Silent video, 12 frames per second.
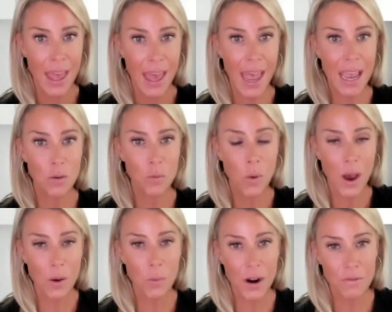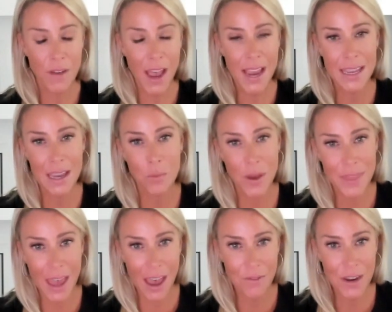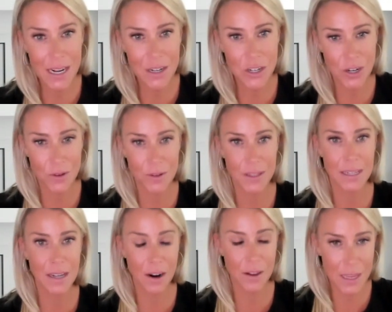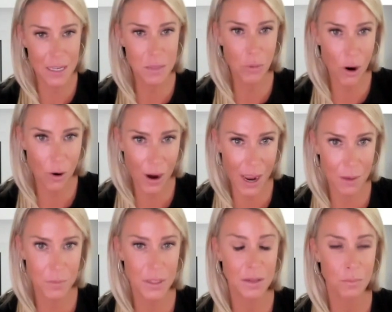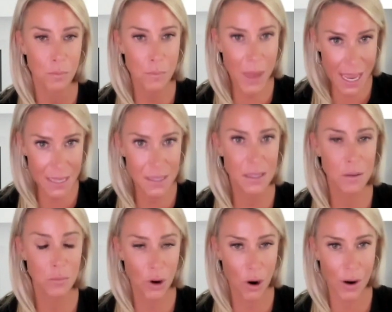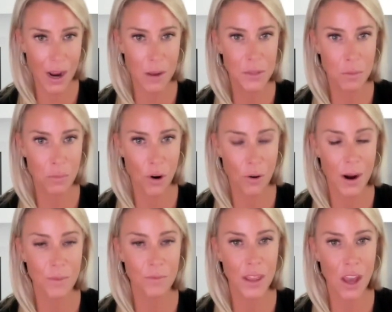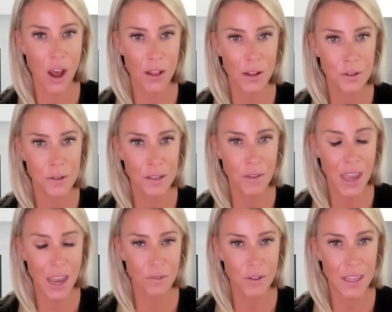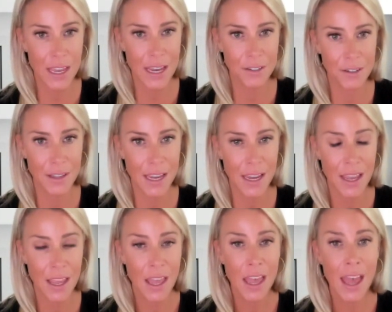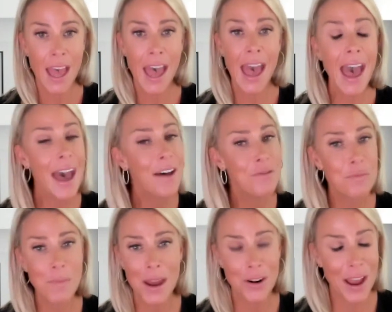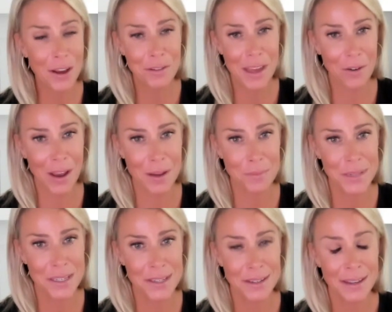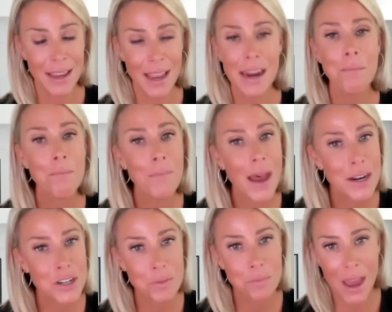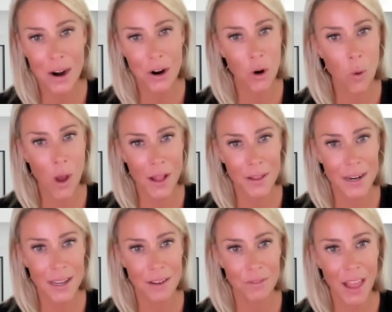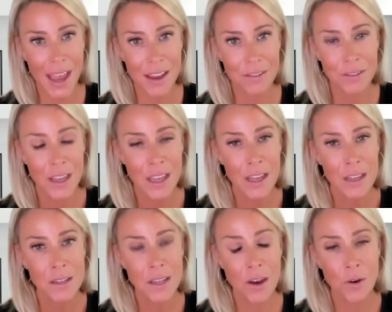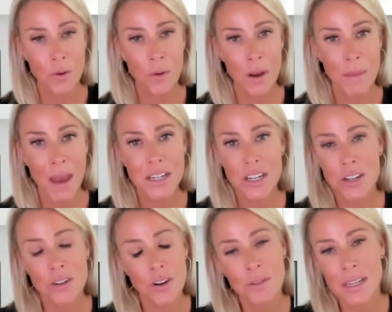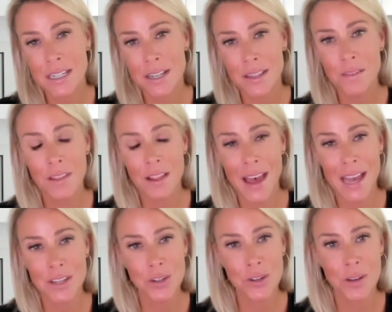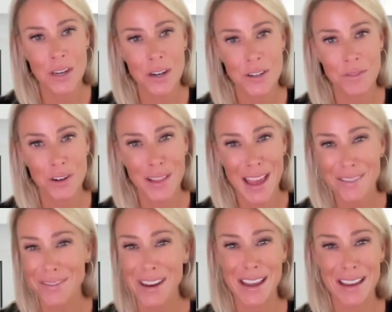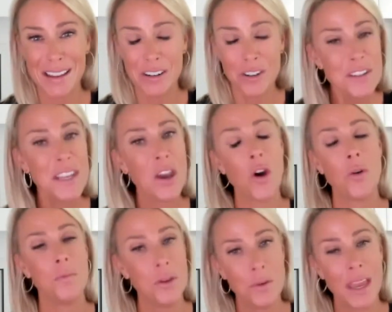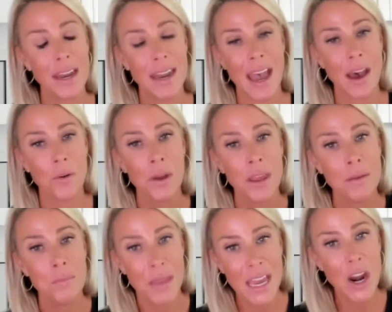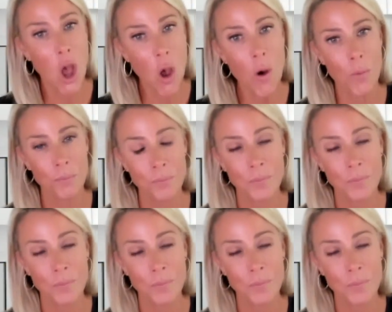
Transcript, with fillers: And what we're finding and what the evidence shows is are these programs, PACE programs, the program for the all-inclusive care for the elderly, have better health outcomes and a much better quality of life. Oh, yeah. So imagine you don't need to live the last two years of your life in a nursing home. You can now be at home.